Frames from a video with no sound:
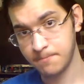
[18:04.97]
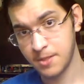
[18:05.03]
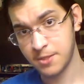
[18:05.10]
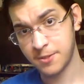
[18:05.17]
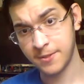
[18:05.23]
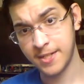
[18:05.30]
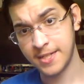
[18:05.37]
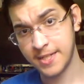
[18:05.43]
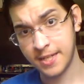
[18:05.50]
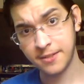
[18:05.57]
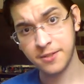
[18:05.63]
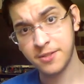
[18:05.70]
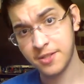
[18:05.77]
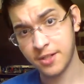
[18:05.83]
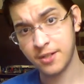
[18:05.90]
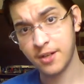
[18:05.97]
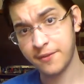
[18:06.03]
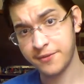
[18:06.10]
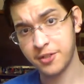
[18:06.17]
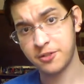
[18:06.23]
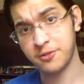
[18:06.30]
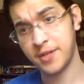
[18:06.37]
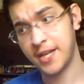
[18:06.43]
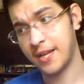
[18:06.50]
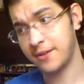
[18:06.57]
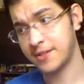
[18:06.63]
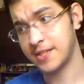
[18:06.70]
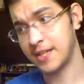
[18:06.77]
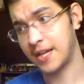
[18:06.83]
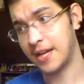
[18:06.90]
So Nintendo started off their
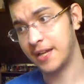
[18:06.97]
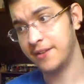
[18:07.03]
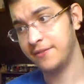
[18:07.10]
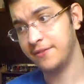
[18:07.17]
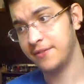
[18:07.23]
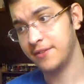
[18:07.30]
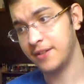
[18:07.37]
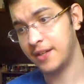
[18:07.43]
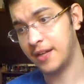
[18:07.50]
Treehouse Live,